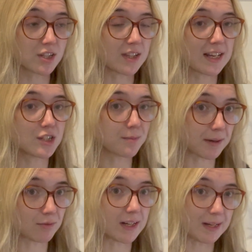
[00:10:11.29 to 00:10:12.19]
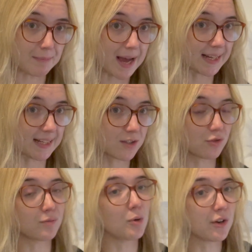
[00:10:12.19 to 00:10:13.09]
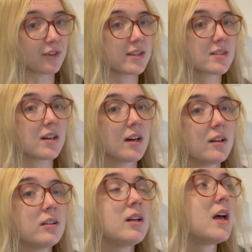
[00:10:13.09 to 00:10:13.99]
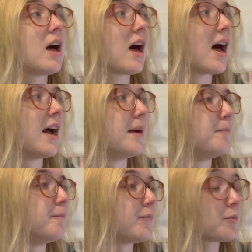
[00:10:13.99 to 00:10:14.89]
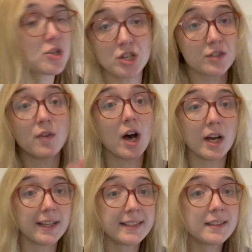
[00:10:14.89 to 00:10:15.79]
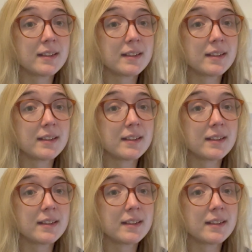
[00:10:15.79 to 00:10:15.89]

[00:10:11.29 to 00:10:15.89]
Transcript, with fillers: so they end up being really baggy and sort of boyfriend style, um, which is fine,